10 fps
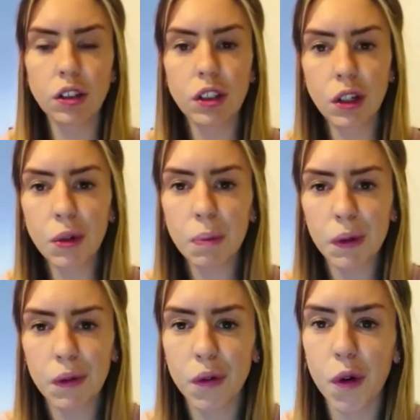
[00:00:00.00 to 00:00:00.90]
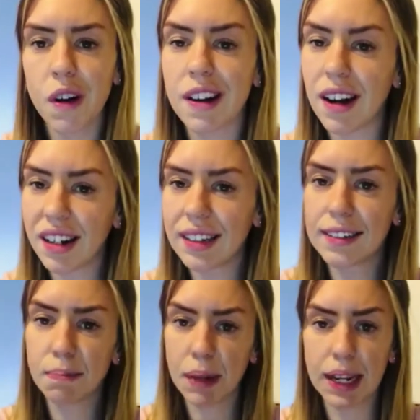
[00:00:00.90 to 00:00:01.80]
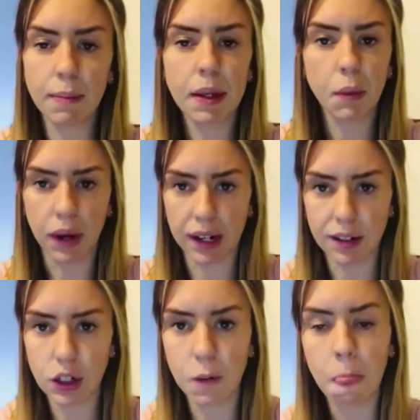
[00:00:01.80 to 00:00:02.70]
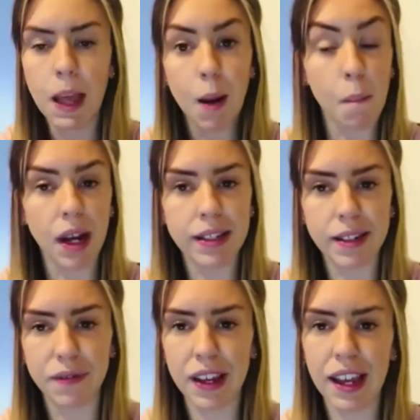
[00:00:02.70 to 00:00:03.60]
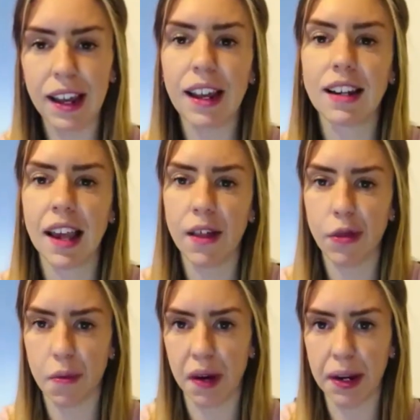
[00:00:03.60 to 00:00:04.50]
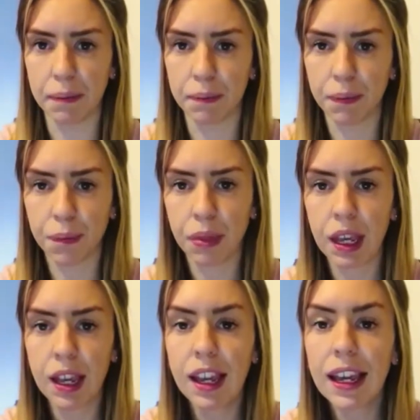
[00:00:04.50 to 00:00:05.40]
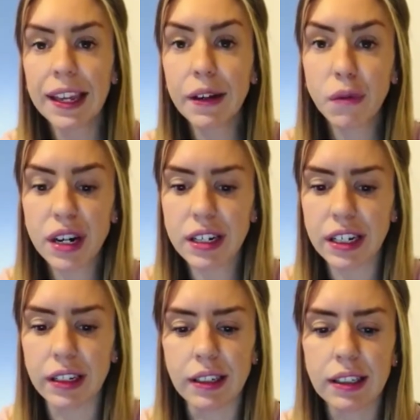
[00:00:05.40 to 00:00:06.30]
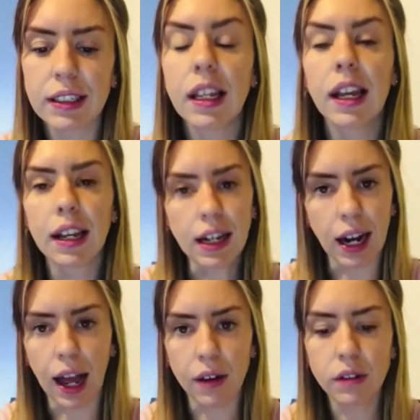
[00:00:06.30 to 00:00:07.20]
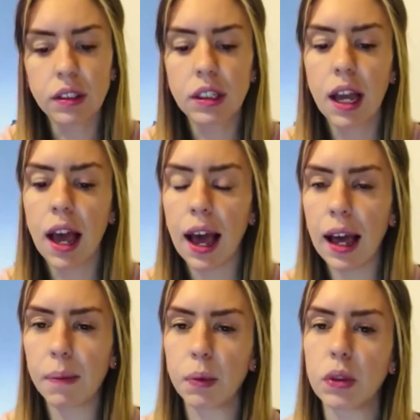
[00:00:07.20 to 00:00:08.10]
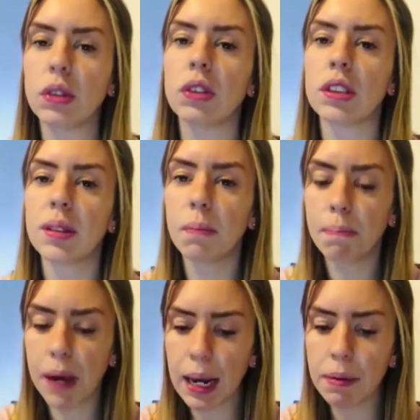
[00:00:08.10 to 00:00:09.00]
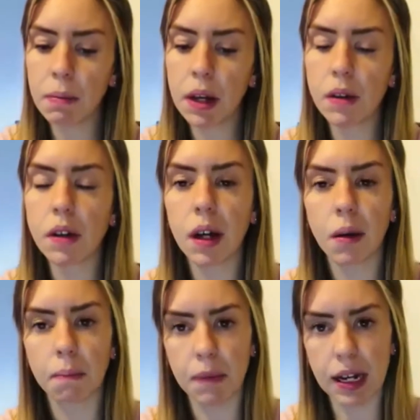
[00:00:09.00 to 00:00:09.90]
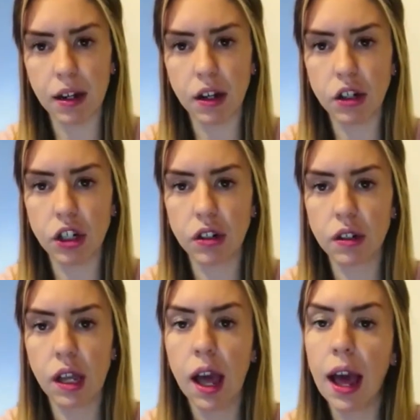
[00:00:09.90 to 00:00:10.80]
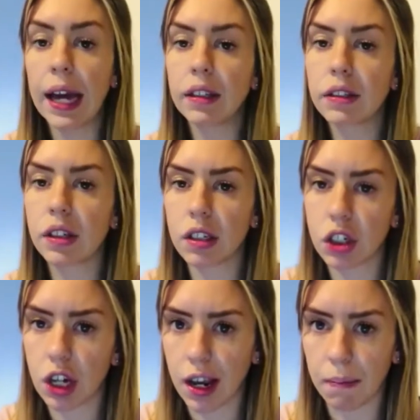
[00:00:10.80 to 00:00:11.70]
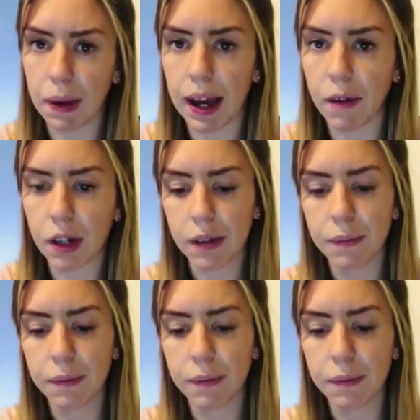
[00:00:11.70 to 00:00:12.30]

seek for a nice baby witch by Sophia in year three. Ingredients clouds, apples, baby milk, mango juice, and sunshine power.